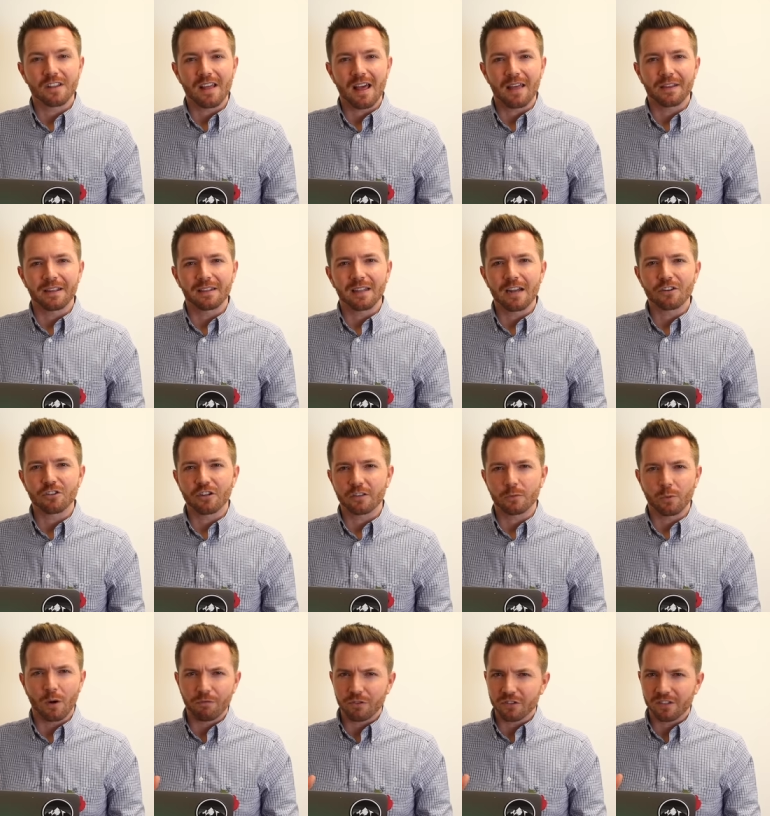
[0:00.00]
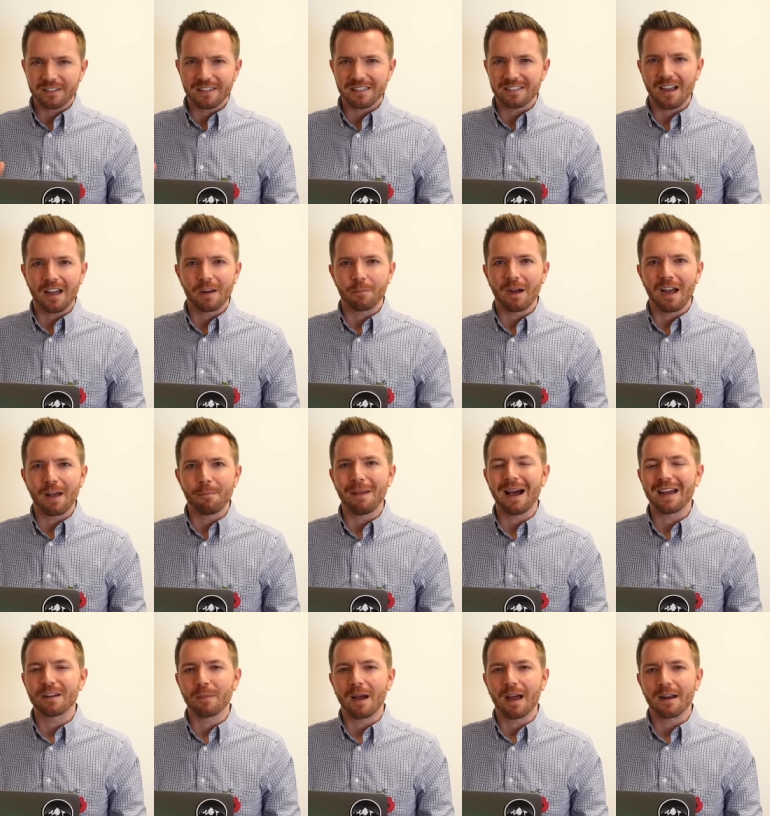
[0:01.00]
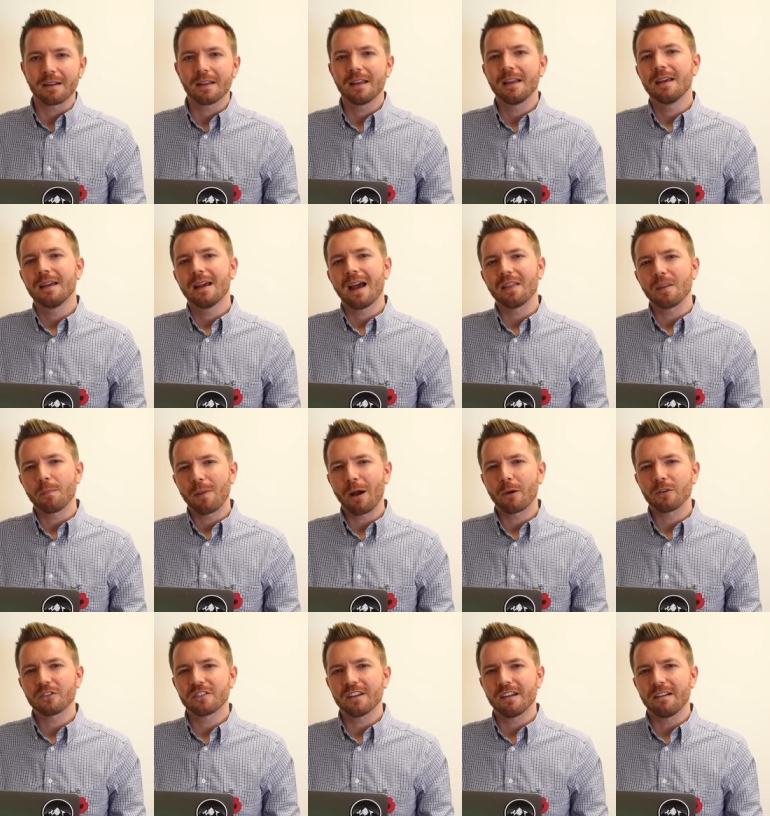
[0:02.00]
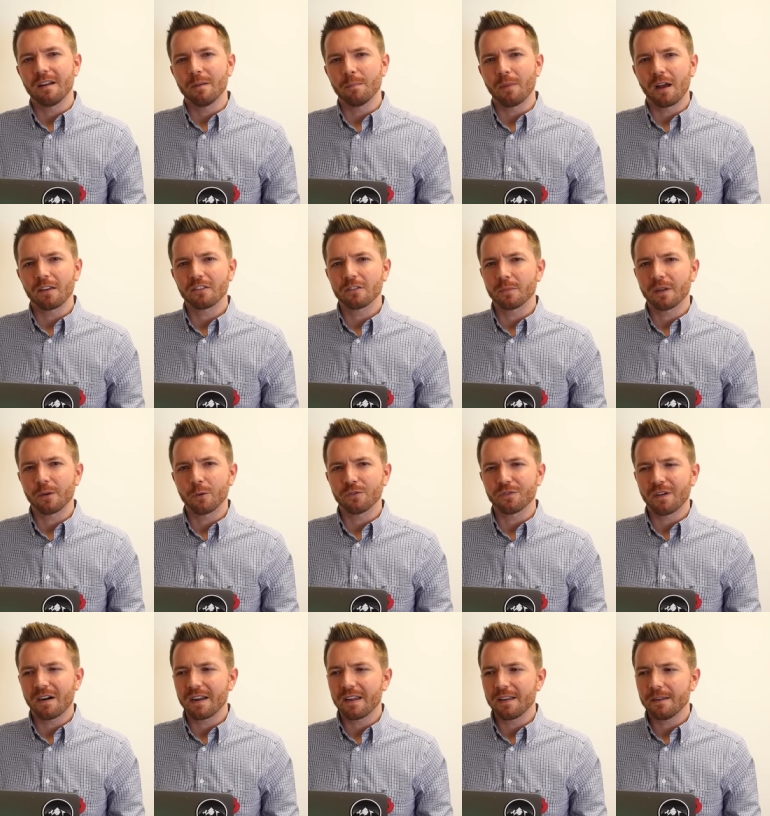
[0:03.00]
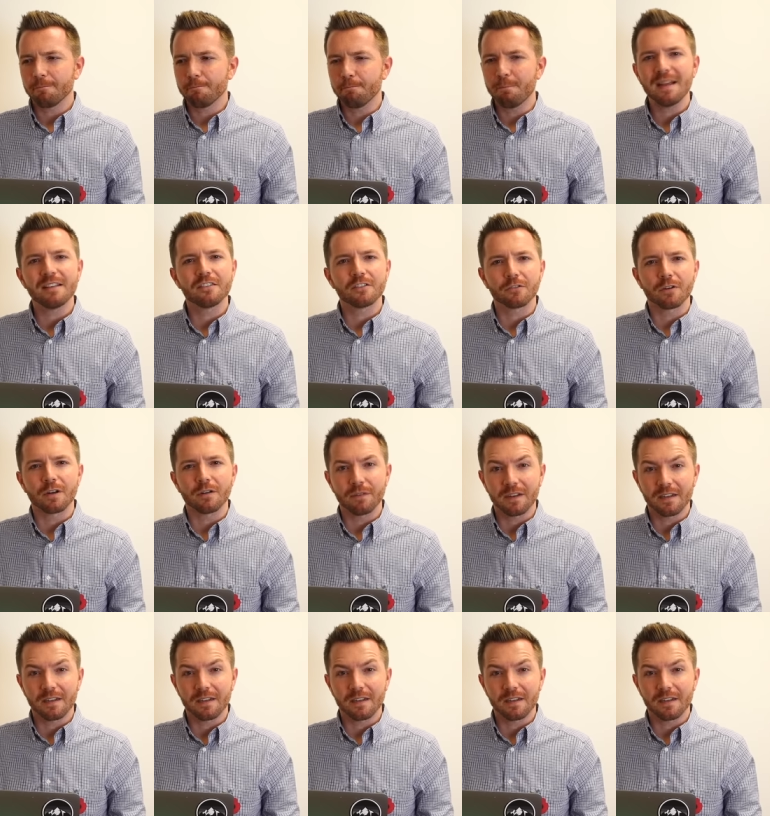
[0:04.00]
to that, the electrics were obviously designed by a madman, and the power steering by somebody who's very bitter and